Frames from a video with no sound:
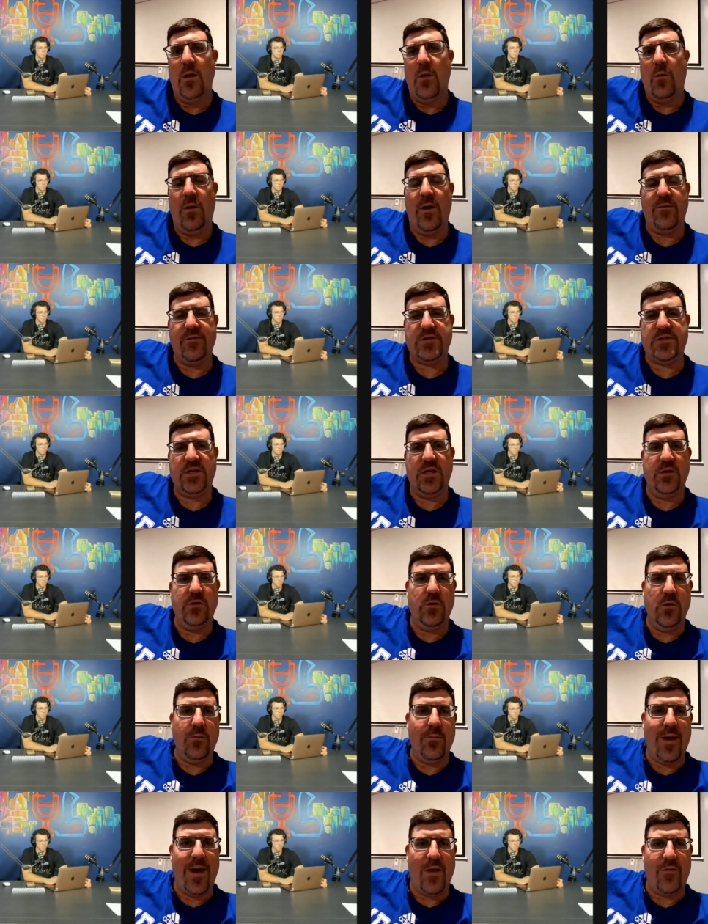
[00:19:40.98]
We have a
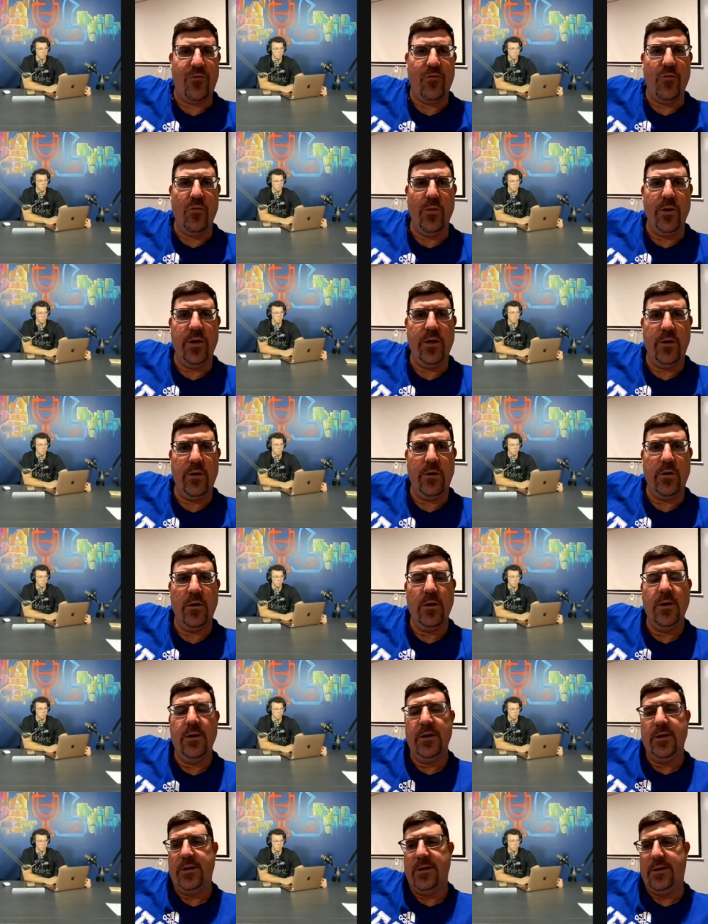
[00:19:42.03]
senior Matthew Reeder.
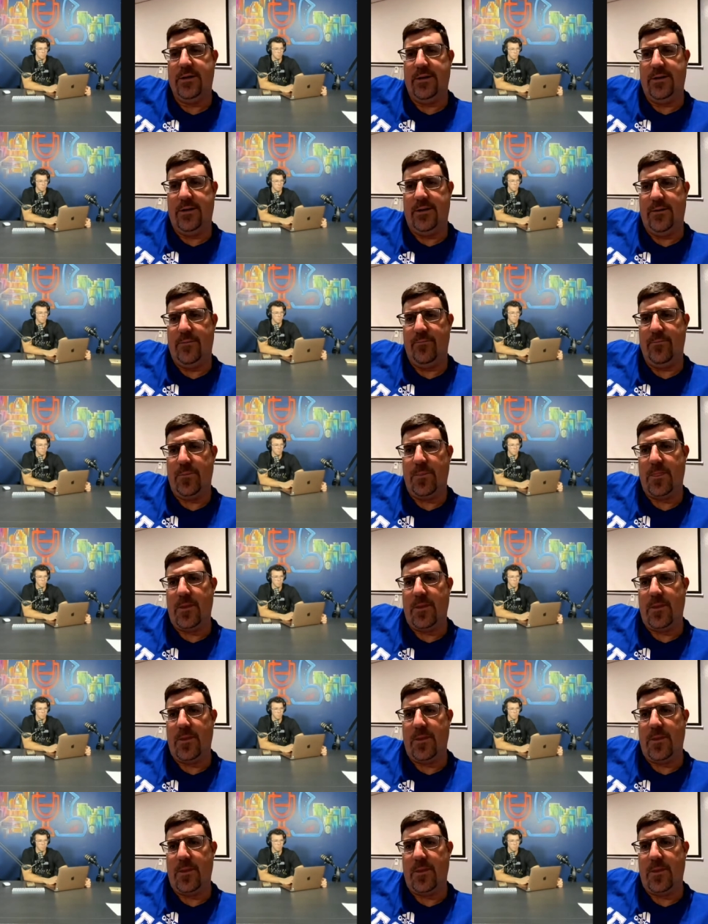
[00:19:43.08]
Uh,